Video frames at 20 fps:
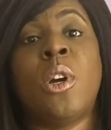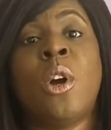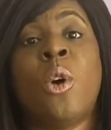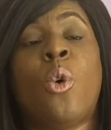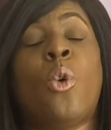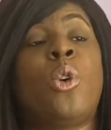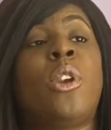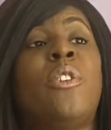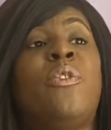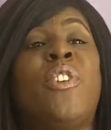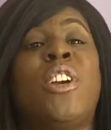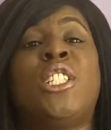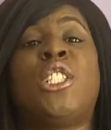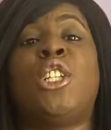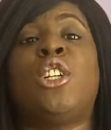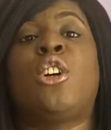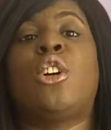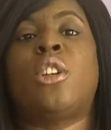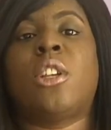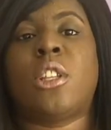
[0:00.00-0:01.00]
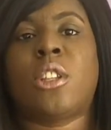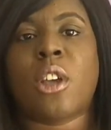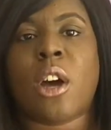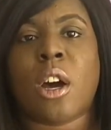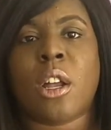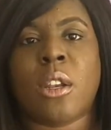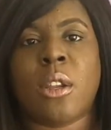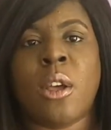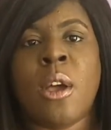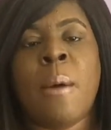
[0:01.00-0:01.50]
All the things you could have
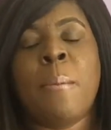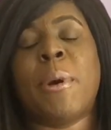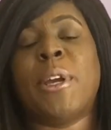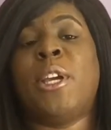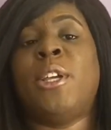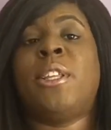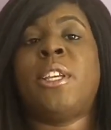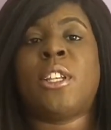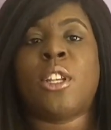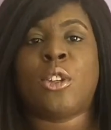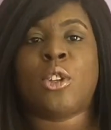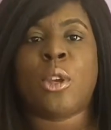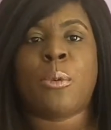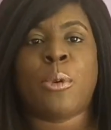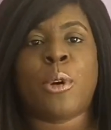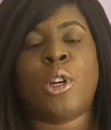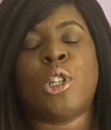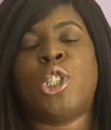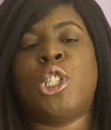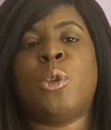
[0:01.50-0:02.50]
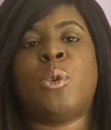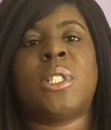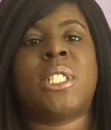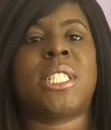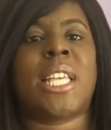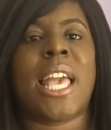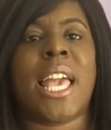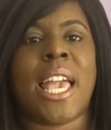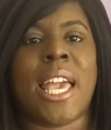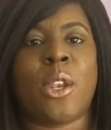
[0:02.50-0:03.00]
done, but you didn't do because you were
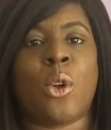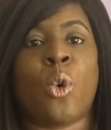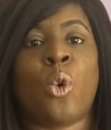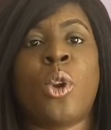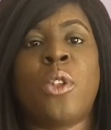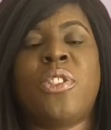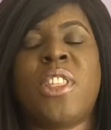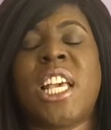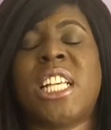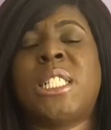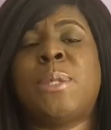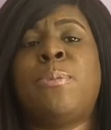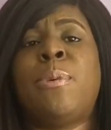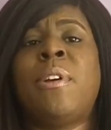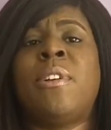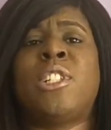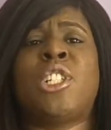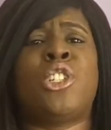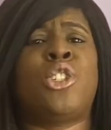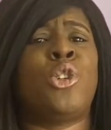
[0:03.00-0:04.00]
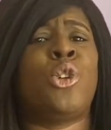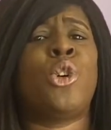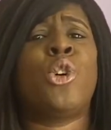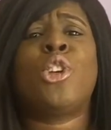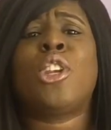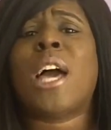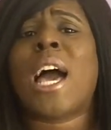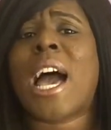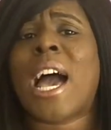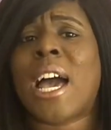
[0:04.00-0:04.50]
scared. All of the experiences you could
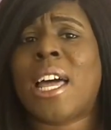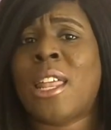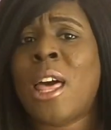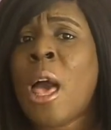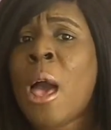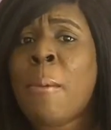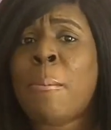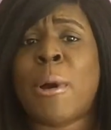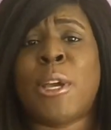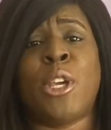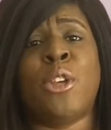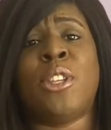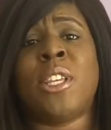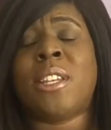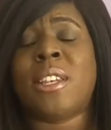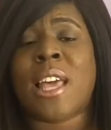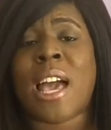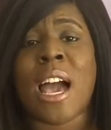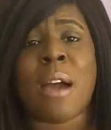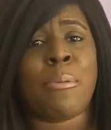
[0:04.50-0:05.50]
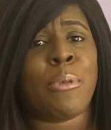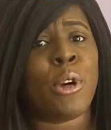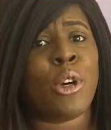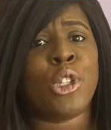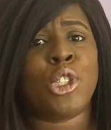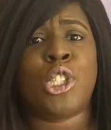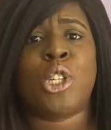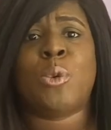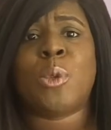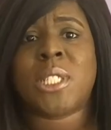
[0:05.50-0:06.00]
have had, but you didn't have
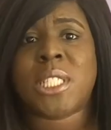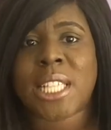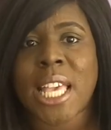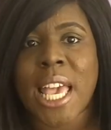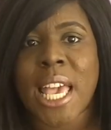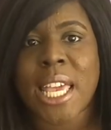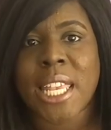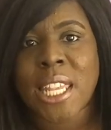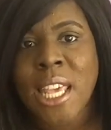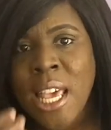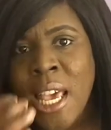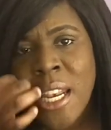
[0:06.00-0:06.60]
because you were scared.